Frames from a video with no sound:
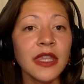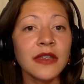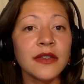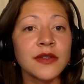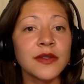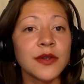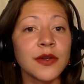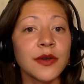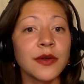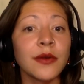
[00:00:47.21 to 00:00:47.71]

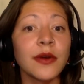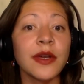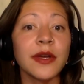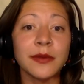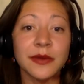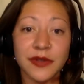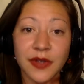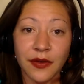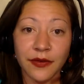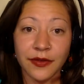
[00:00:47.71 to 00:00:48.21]
So it
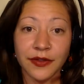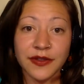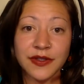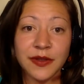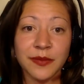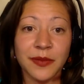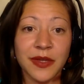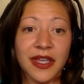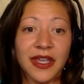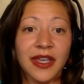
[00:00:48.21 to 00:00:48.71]
was offered
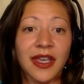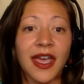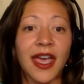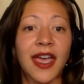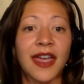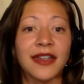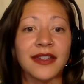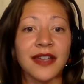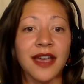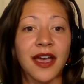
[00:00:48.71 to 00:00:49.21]
to me
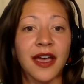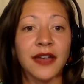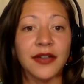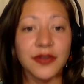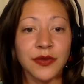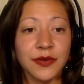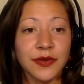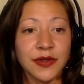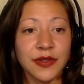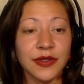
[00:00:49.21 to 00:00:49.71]
and I
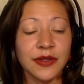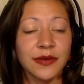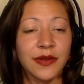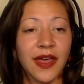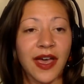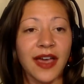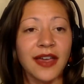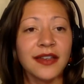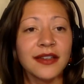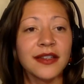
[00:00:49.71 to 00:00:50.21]
chose to do
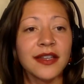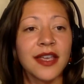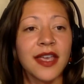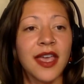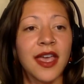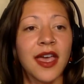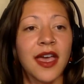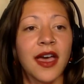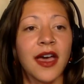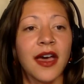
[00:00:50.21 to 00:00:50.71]

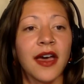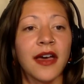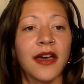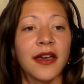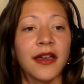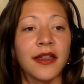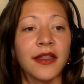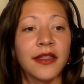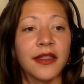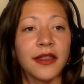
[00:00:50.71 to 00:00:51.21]

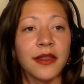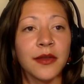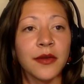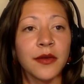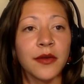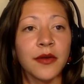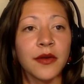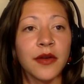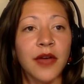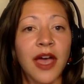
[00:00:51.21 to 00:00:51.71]
that.
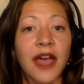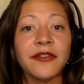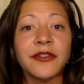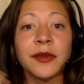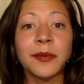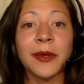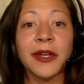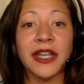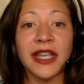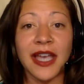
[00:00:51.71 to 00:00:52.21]

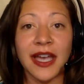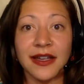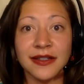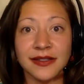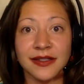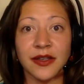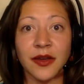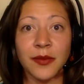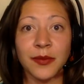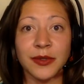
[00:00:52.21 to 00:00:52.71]
Everybody
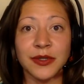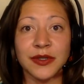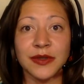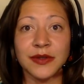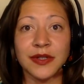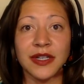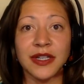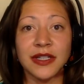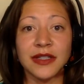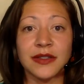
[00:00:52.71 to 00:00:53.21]
has the
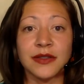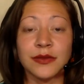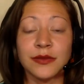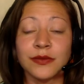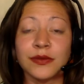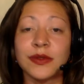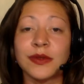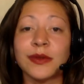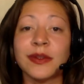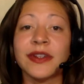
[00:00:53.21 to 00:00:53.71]
opportunity
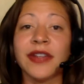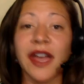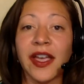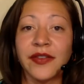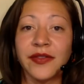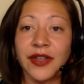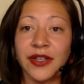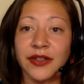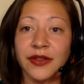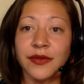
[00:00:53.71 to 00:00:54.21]
to do a
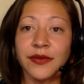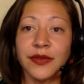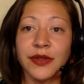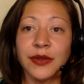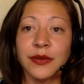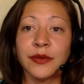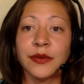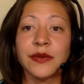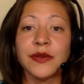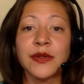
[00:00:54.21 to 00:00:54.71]
live
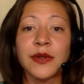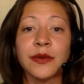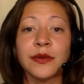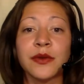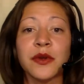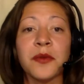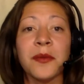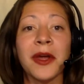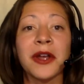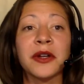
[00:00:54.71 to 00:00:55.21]
interview. So
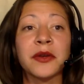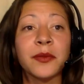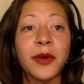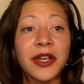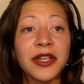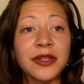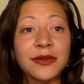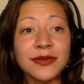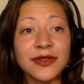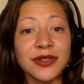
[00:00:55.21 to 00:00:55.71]
no matter
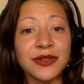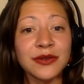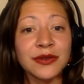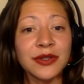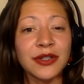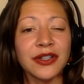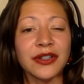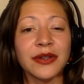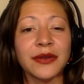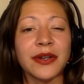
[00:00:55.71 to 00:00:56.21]
what you do,
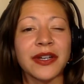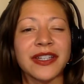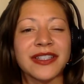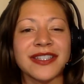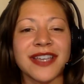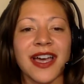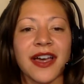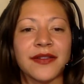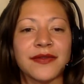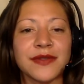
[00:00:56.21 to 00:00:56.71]
you're going
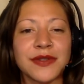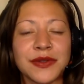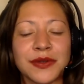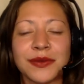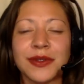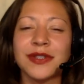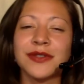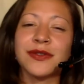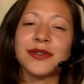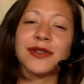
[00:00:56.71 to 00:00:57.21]
to have
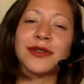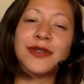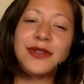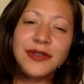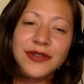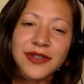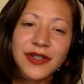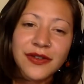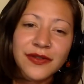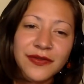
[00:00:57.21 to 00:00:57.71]
to introduce
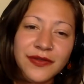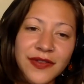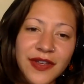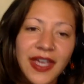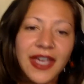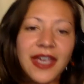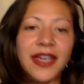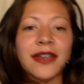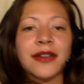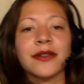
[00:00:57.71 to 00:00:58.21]
yourself
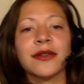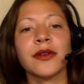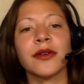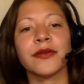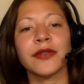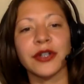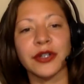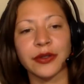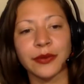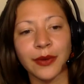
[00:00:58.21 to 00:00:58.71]
and go
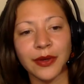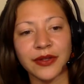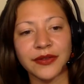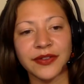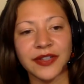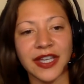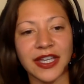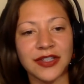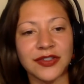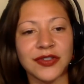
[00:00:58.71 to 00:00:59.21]
over your
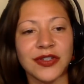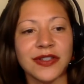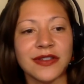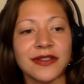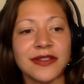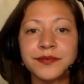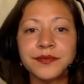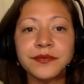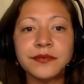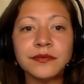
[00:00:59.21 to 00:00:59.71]

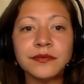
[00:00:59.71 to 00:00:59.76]
qualifications.